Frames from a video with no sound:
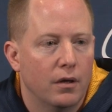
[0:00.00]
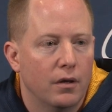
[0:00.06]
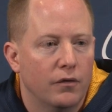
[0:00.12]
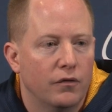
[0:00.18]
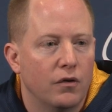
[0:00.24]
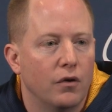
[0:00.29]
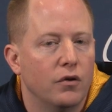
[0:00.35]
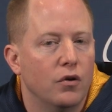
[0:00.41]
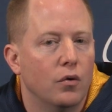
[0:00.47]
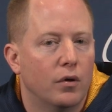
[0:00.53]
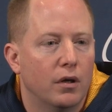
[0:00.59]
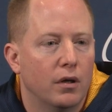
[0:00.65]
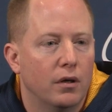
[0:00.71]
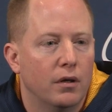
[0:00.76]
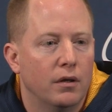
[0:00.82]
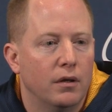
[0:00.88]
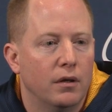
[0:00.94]
So you
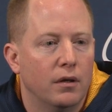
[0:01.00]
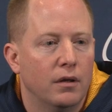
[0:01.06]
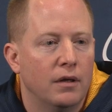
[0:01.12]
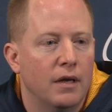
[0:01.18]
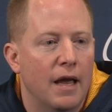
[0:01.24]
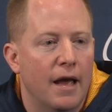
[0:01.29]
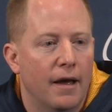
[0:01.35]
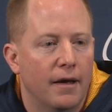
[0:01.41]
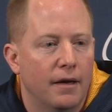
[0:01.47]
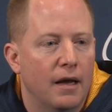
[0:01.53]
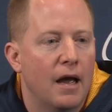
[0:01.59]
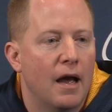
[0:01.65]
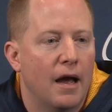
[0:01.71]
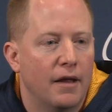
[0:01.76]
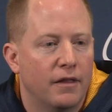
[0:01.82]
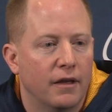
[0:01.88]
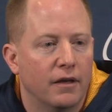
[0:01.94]
can, yeah,
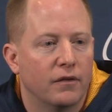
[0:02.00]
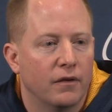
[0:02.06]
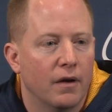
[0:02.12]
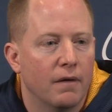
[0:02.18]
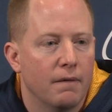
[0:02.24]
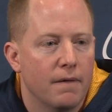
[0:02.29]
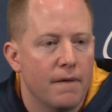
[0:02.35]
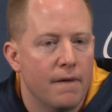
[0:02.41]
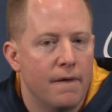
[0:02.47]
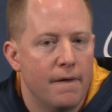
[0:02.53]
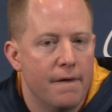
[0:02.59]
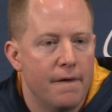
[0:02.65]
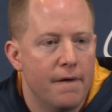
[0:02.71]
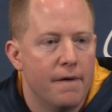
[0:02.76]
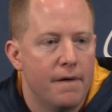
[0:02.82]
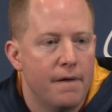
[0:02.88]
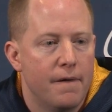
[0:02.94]
yeah, I think so. Uh-huh.
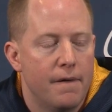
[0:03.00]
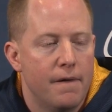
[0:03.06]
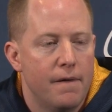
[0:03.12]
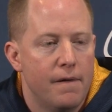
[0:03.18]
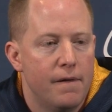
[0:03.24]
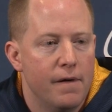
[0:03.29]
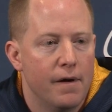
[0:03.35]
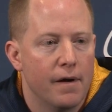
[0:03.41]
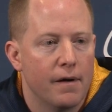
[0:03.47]
Yeah.